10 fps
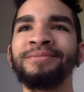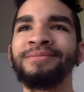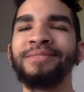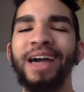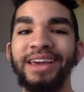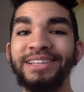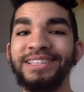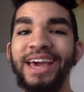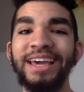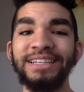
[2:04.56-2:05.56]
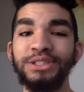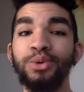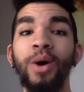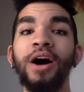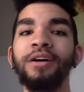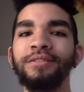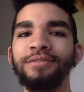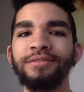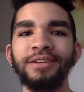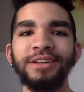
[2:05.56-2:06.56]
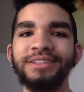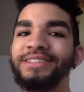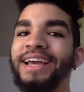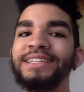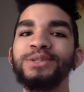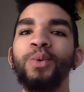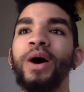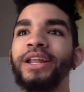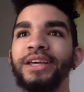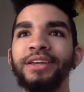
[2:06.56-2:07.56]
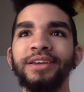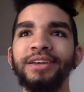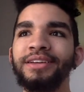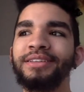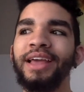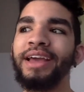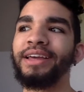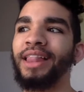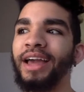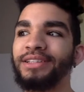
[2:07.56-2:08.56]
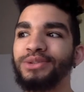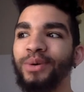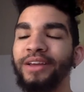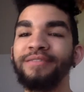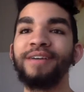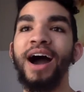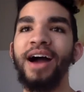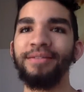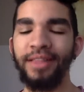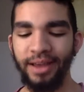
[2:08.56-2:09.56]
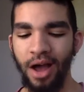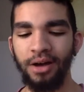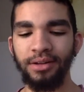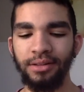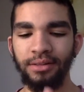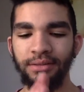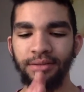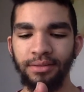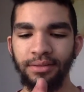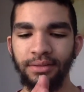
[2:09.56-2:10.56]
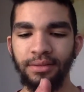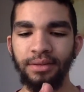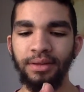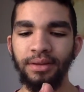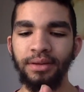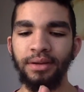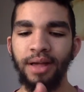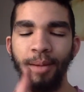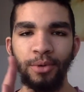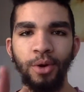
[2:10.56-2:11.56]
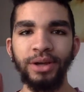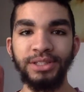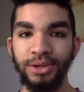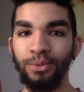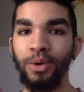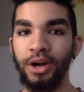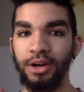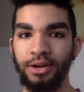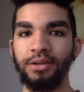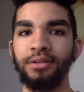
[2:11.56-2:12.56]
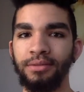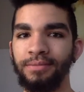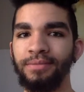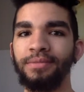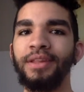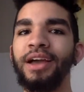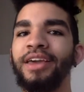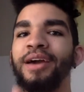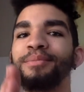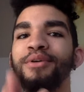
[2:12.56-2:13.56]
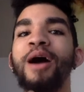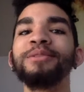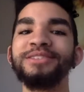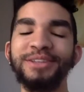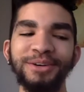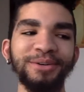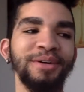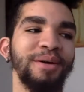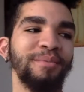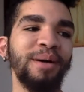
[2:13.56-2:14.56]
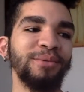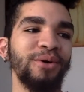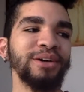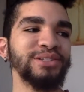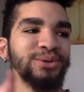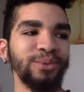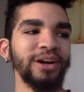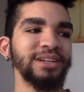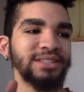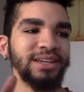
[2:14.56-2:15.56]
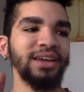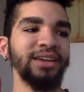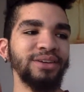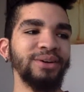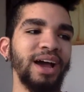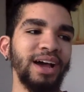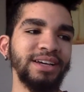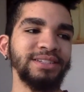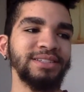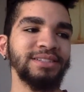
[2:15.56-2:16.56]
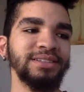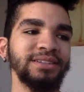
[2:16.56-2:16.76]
like day 12, day 20, day like 25, like I'm going to work. I can't promise you, but I'm going to work to get you guys,